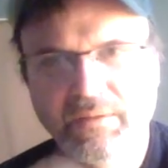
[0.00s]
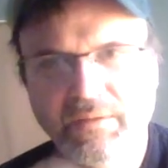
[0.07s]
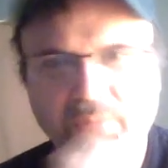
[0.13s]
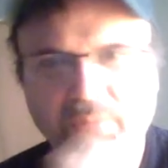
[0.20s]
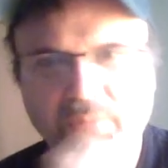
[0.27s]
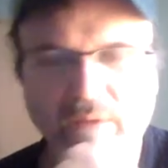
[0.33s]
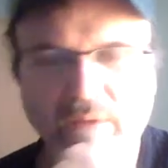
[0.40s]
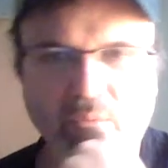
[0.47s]

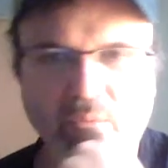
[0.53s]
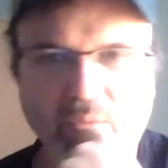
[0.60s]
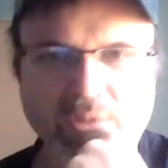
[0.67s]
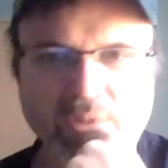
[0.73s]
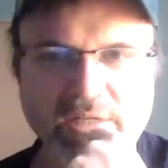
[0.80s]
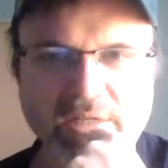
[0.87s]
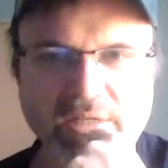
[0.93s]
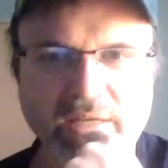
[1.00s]
But
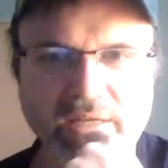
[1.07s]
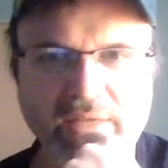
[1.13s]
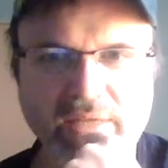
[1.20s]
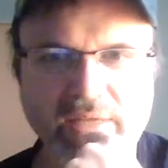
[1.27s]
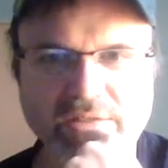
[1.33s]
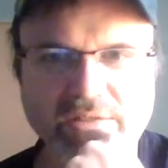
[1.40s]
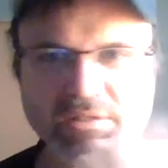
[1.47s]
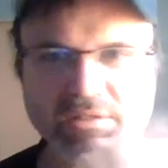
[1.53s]
once again,
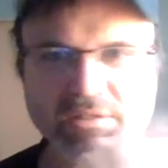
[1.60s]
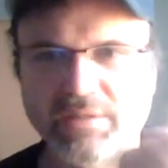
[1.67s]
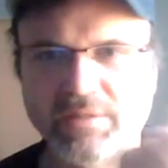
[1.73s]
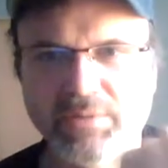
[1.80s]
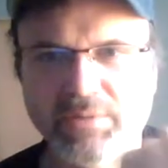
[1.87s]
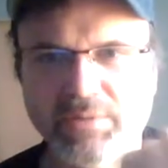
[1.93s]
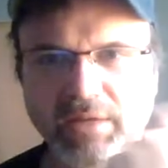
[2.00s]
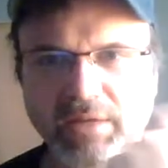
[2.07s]
that's just
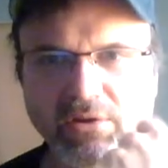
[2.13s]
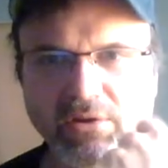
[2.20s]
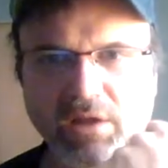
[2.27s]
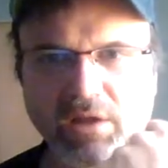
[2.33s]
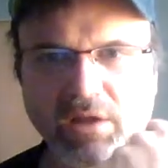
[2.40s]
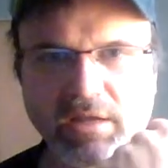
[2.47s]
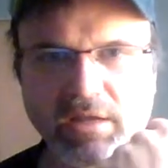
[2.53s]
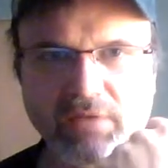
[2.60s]
something that you're
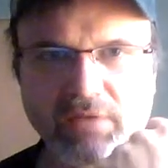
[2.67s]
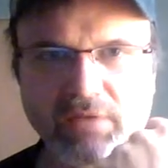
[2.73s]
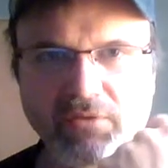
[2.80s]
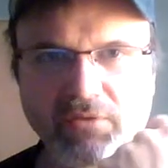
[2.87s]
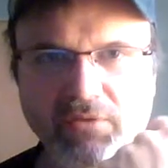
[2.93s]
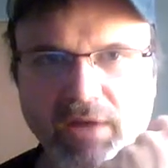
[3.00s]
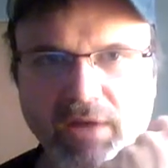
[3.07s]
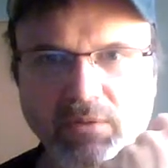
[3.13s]
lucky if you
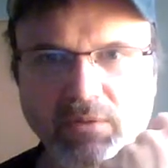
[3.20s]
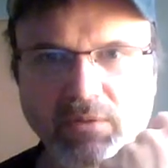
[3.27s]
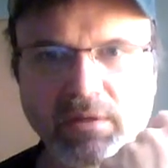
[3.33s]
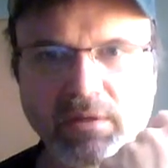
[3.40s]
find one.